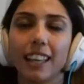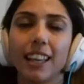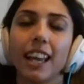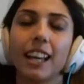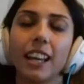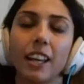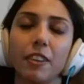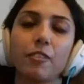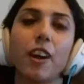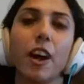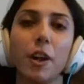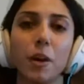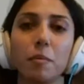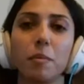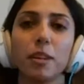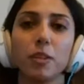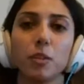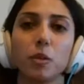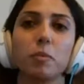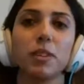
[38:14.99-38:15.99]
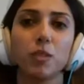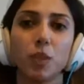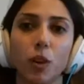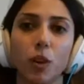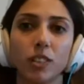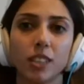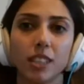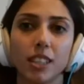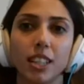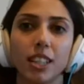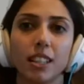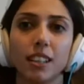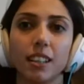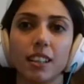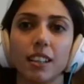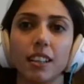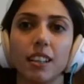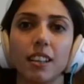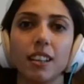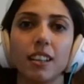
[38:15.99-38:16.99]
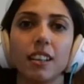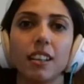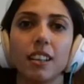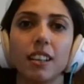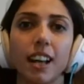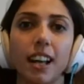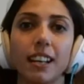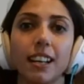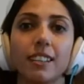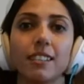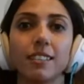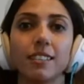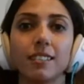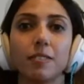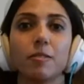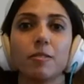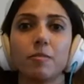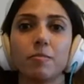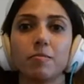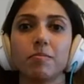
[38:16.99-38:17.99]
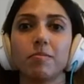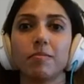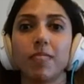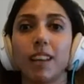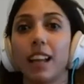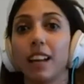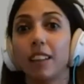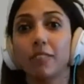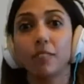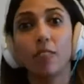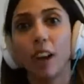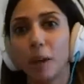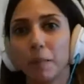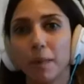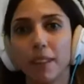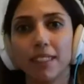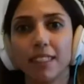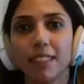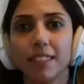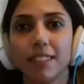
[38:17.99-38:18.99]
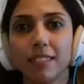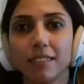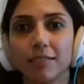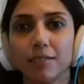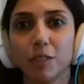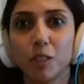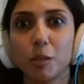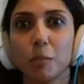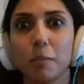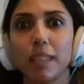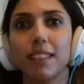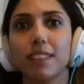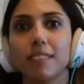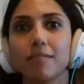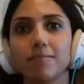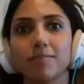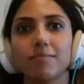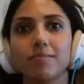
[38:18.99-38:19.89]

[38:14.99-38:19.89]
environment to be toxic and an environment to be